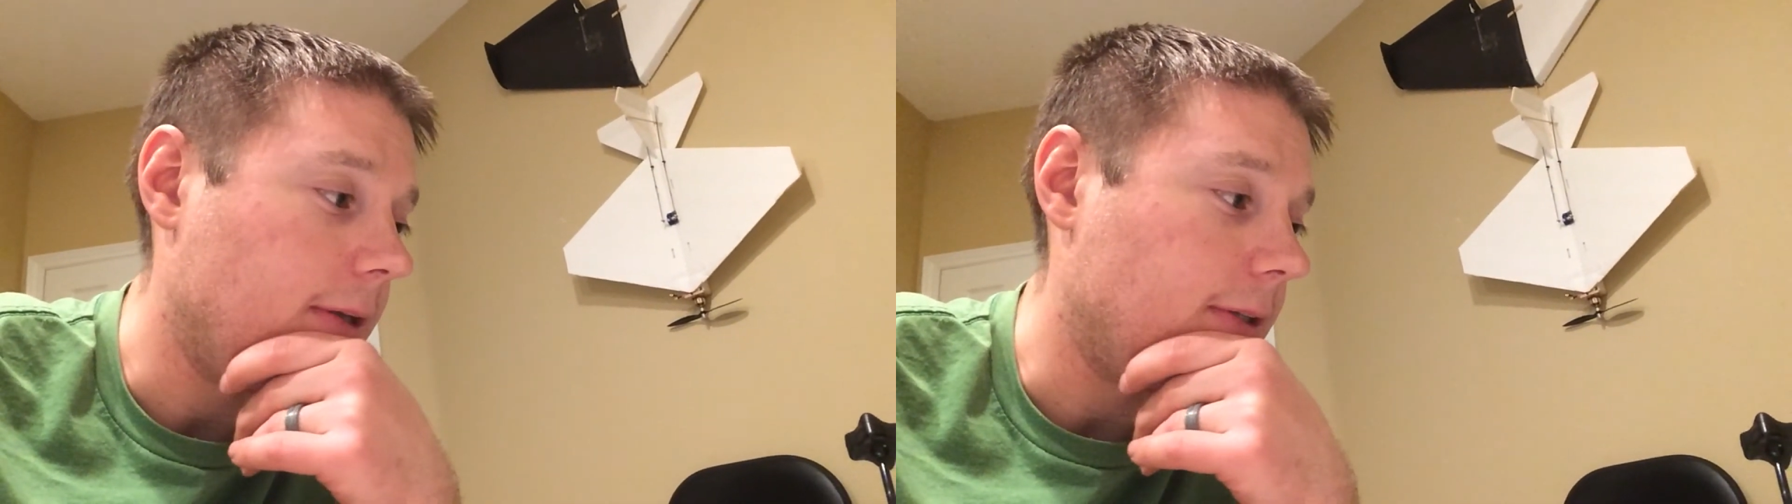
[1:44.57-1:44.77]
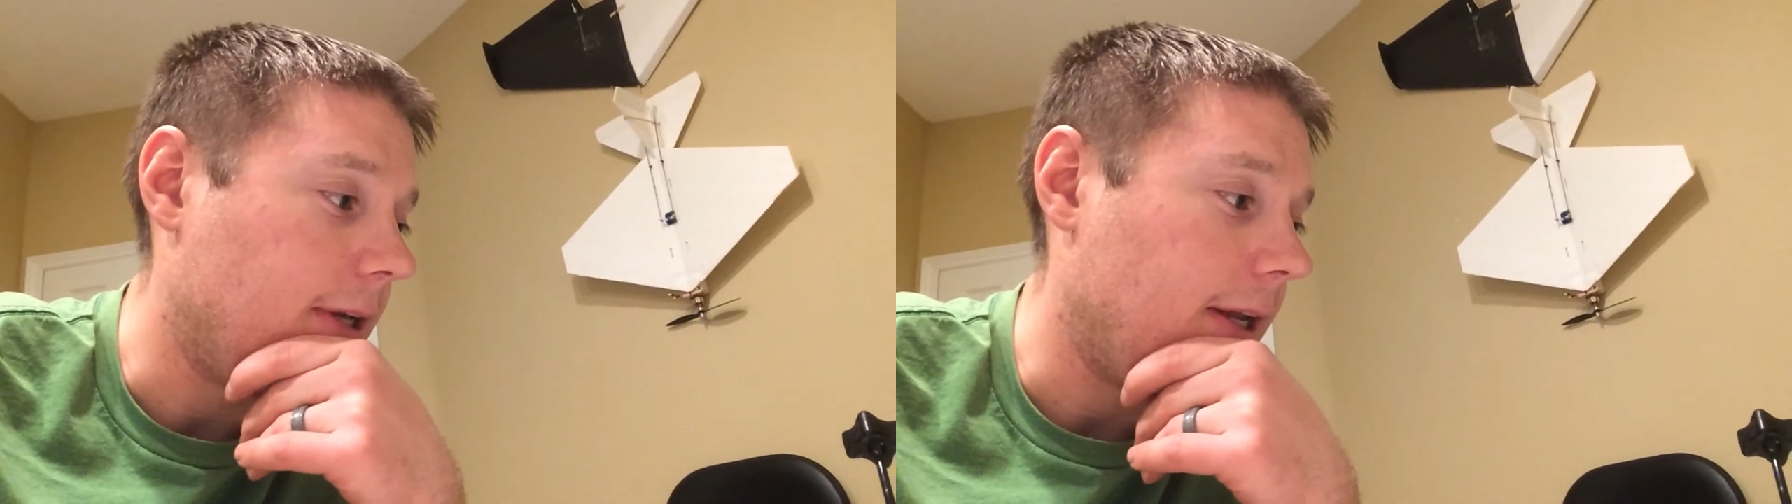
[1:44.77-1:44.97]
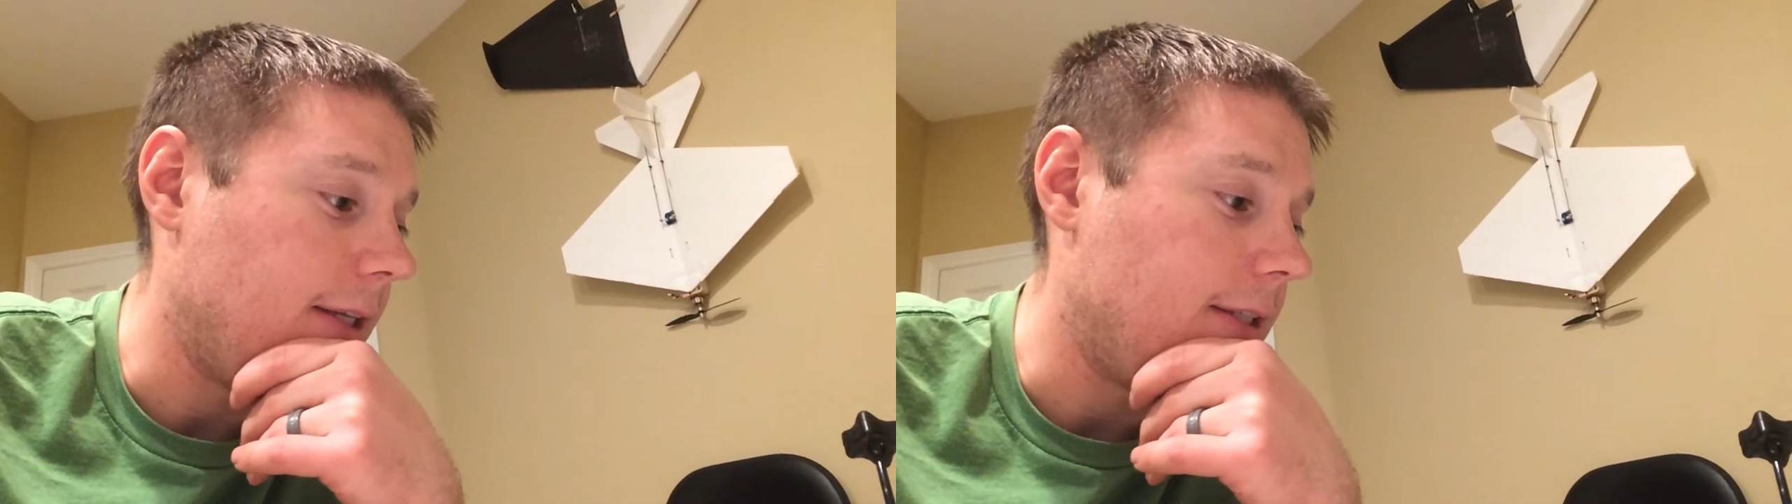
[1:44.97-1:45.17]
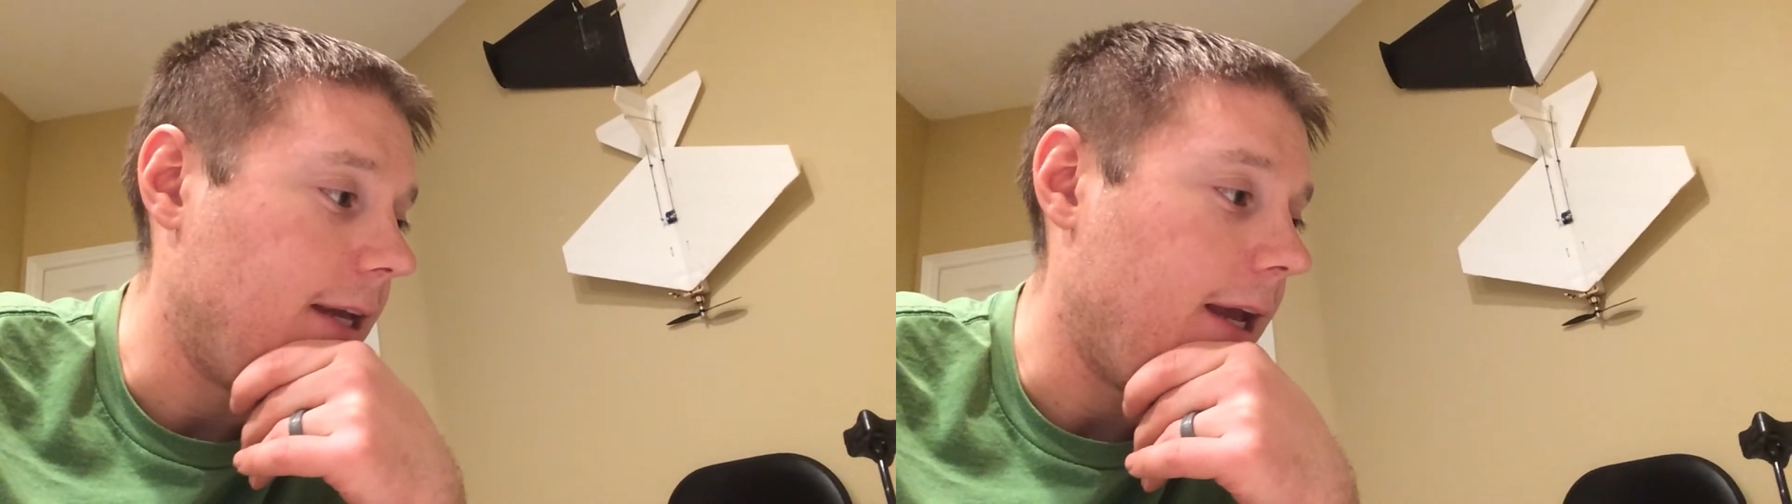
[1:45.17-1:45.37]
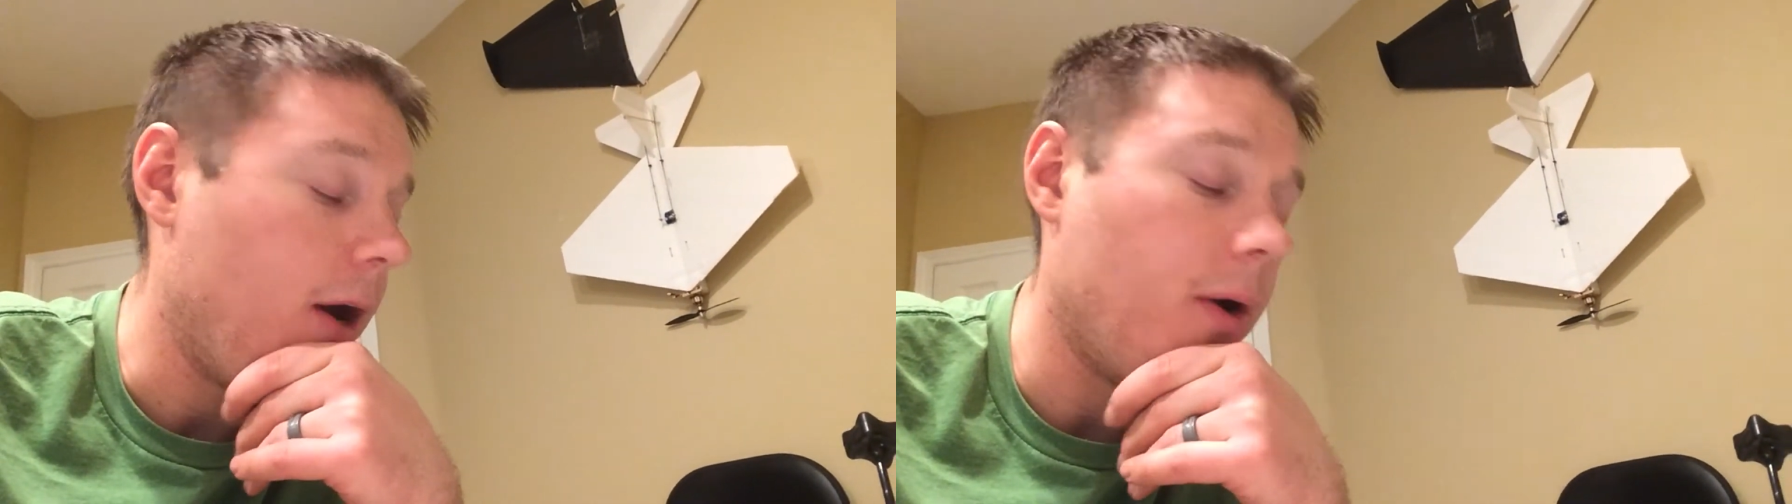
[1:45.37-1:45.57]
else can I
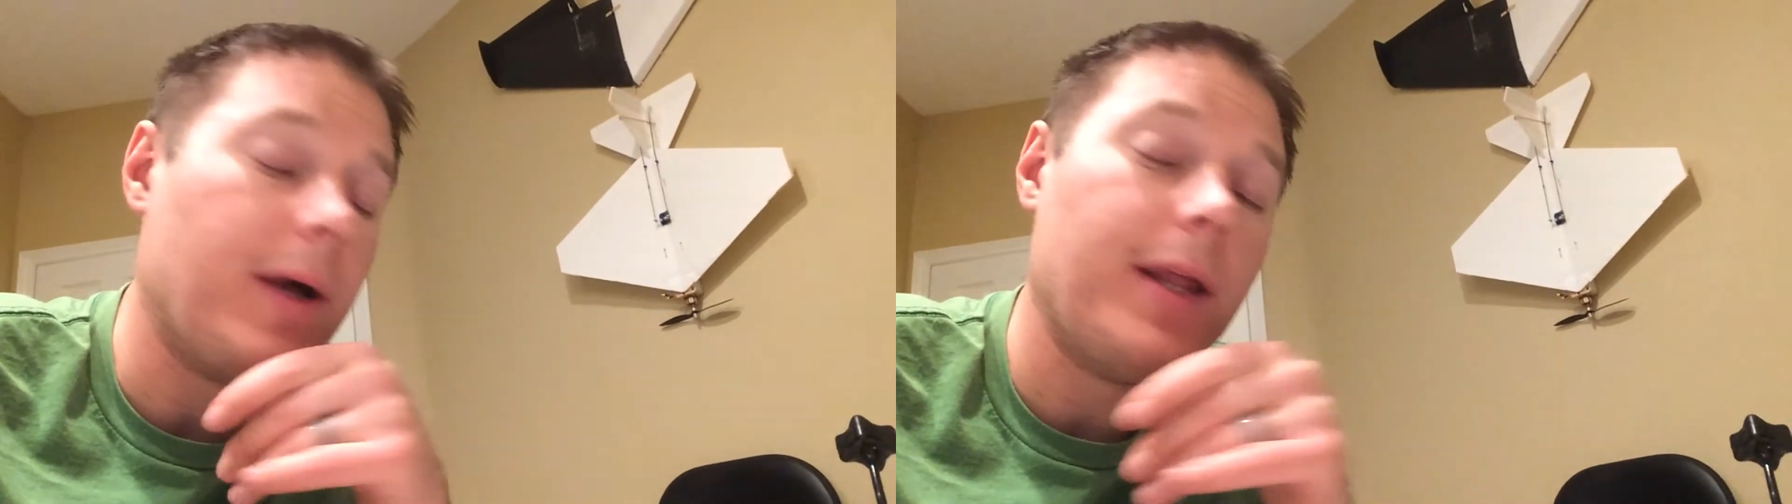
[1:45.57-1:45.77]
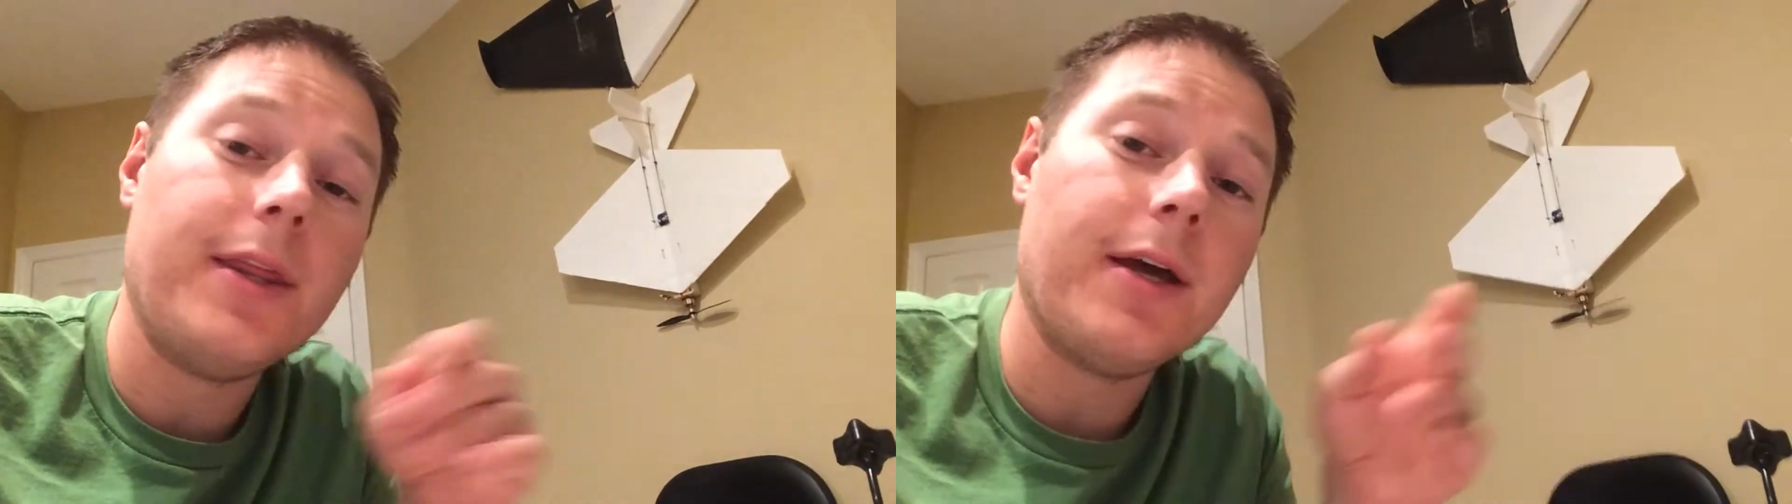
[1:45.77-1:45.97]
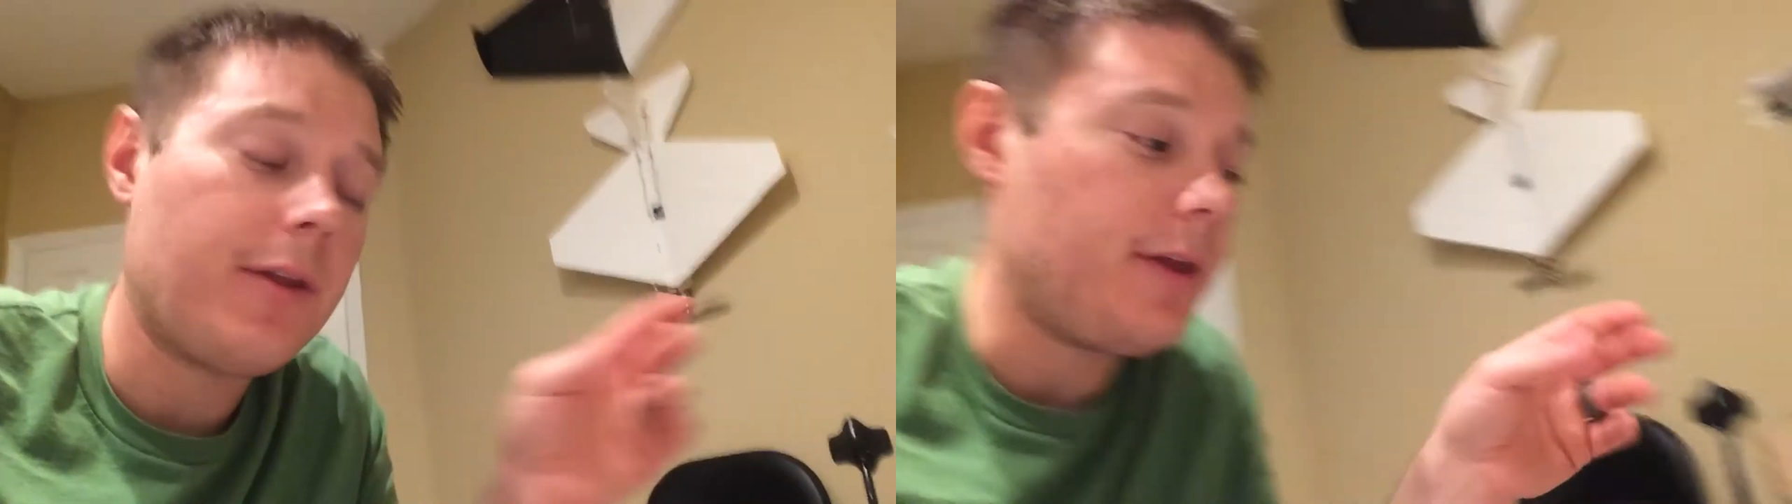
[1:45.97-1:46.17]
say? Oh, the other